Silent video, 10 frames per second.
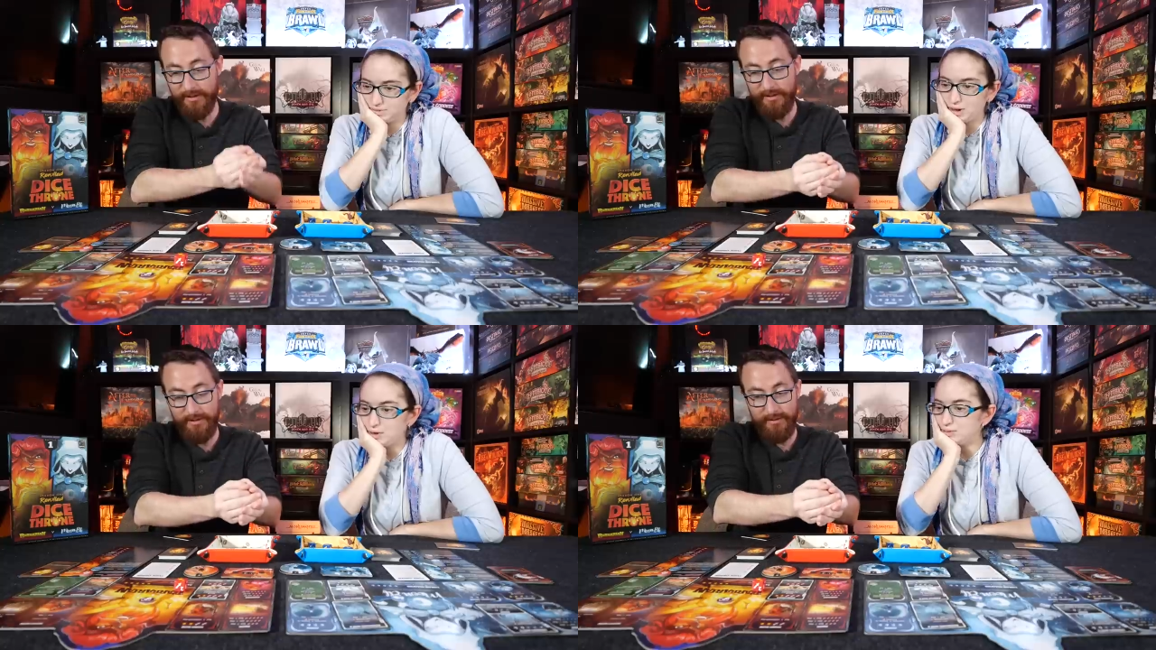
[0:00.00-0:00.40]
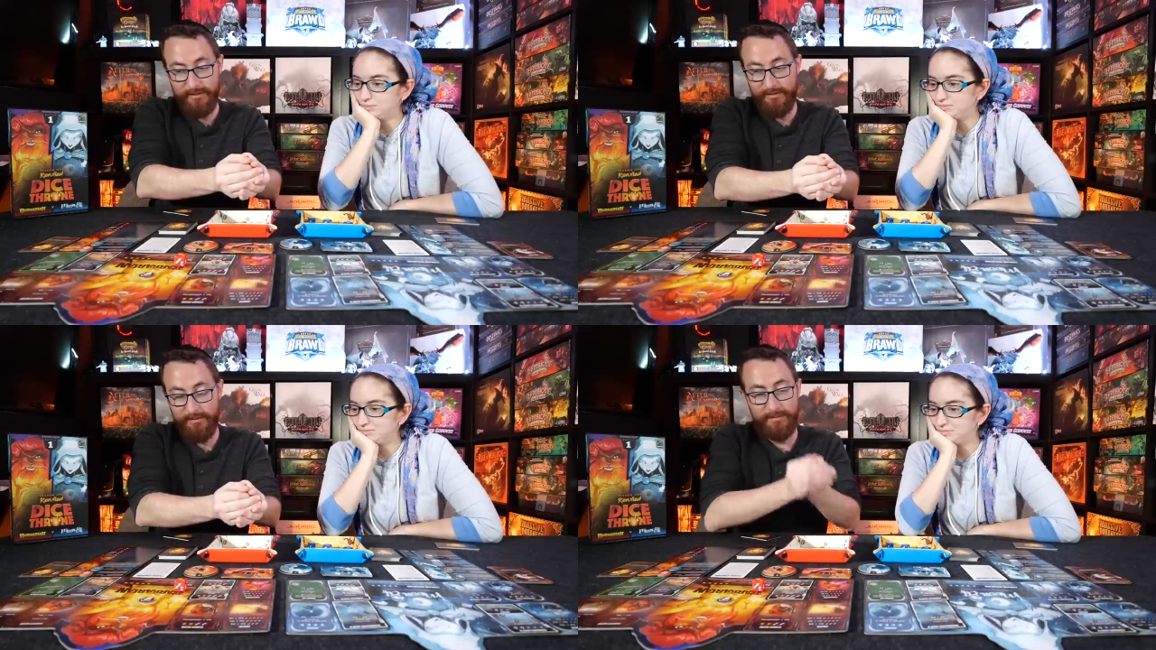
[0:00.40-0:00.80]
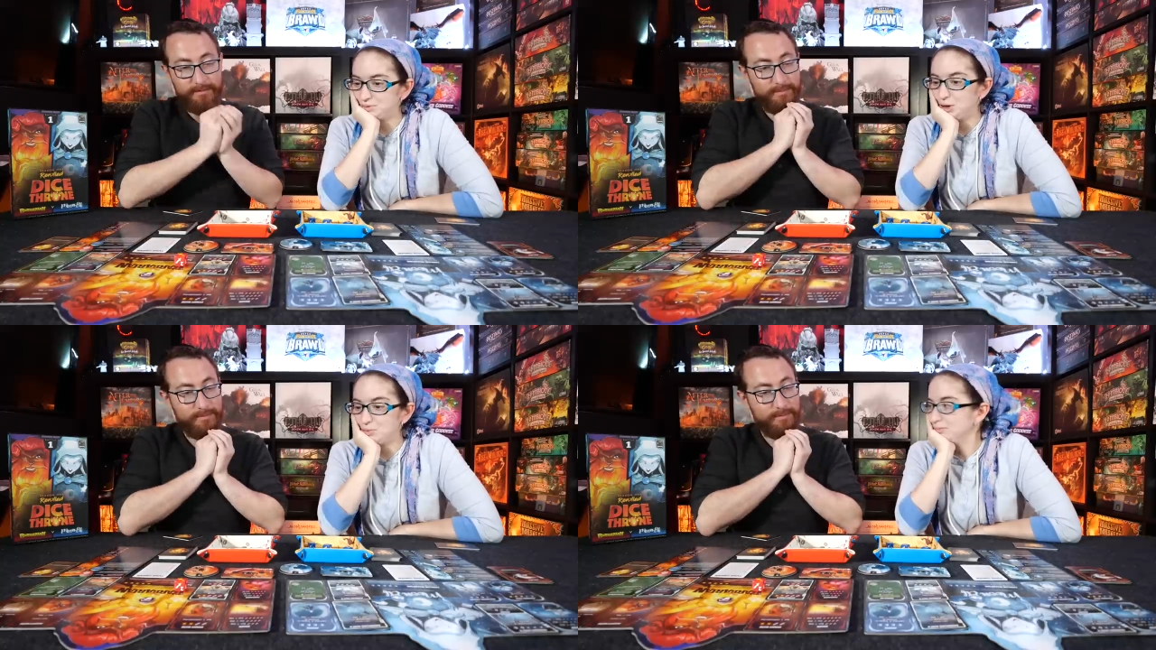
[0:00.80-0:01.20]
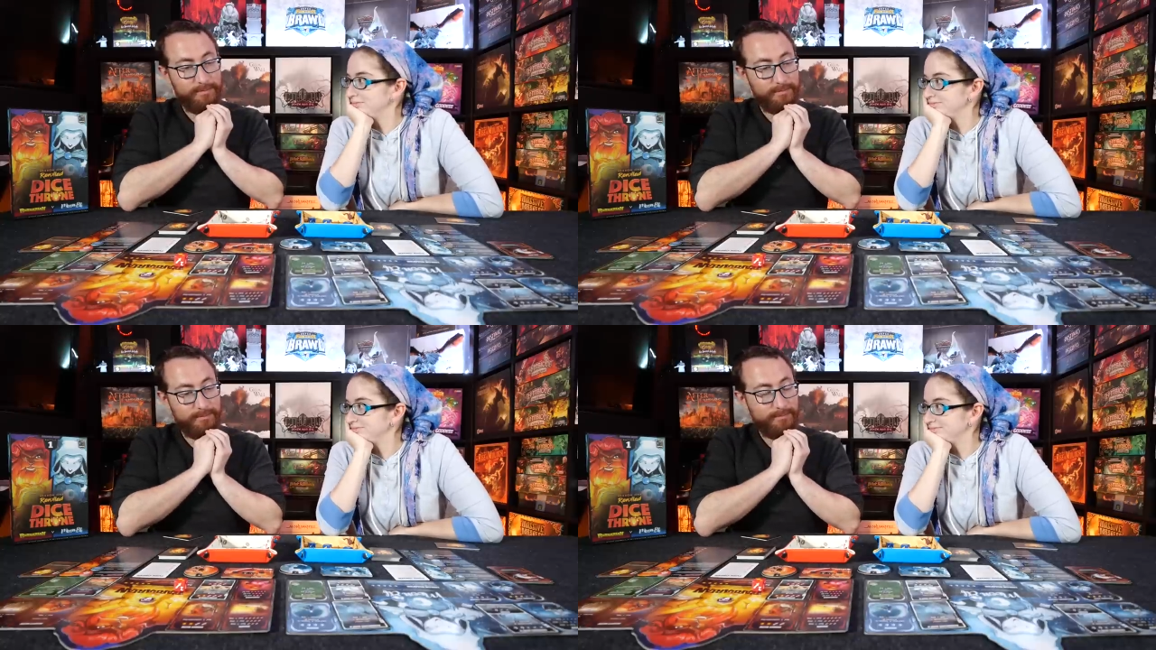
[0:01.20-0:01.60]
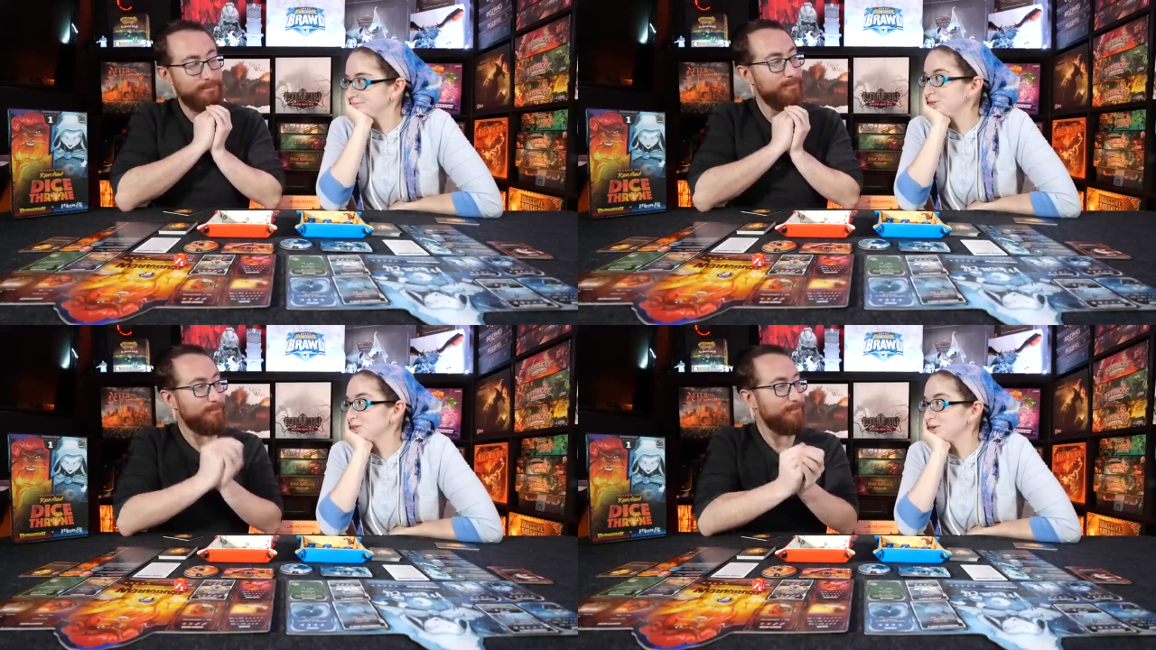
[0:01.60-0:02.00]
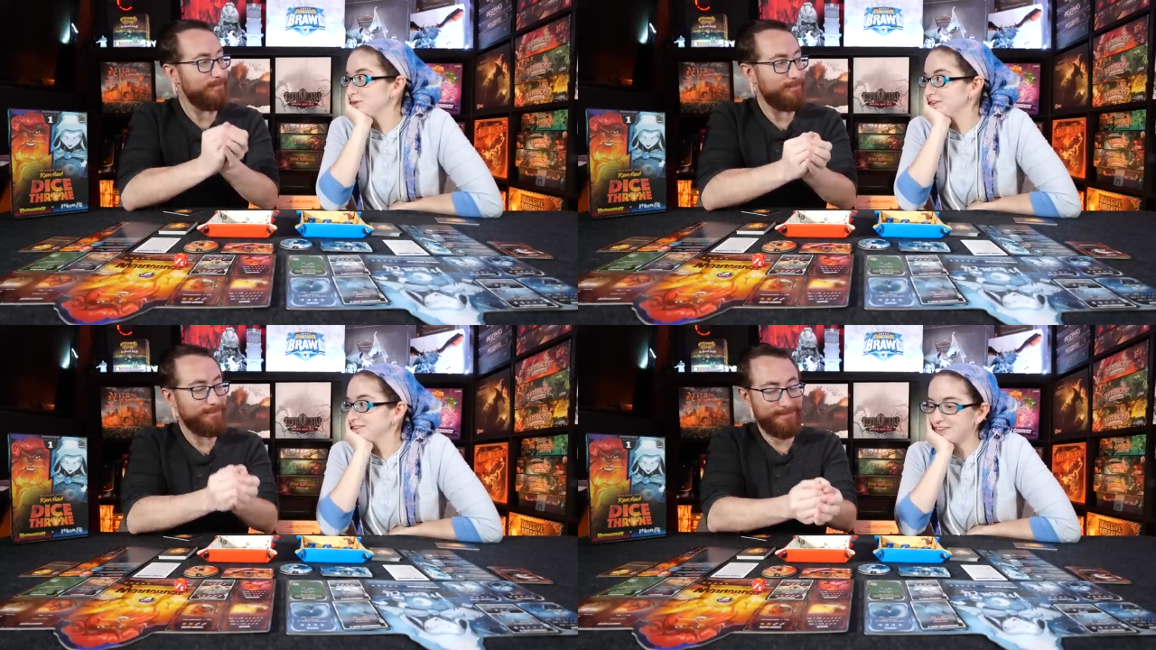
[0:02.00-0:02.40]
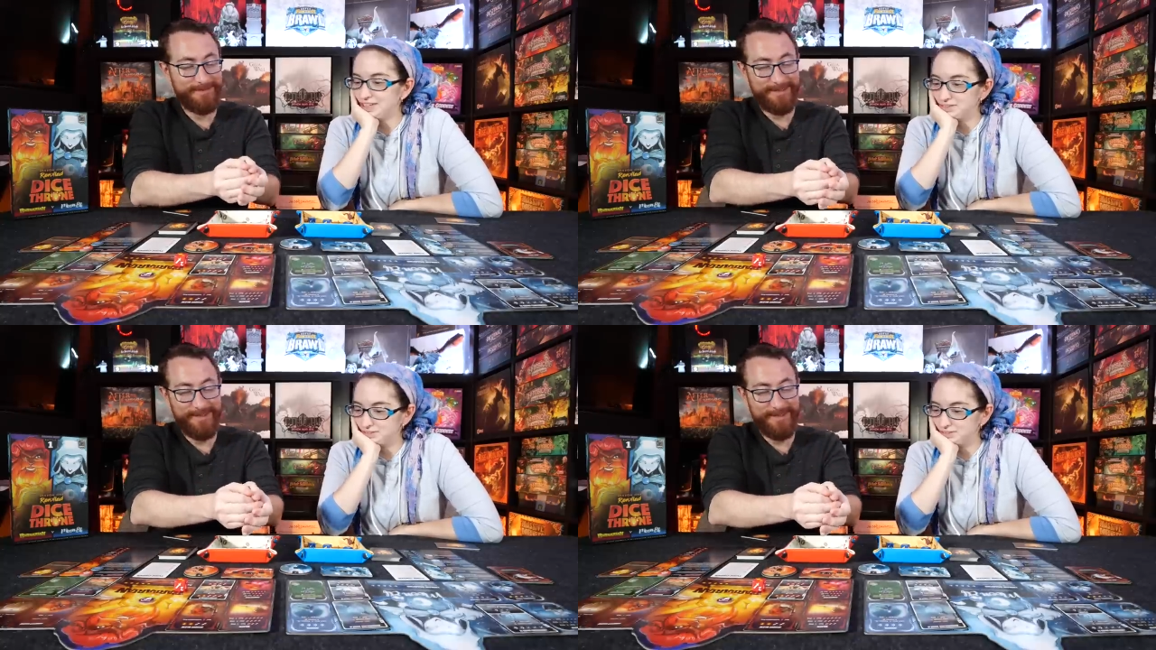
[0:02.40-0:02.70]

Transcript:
Speaker 1: Oh no, but you can go with it. It's fine.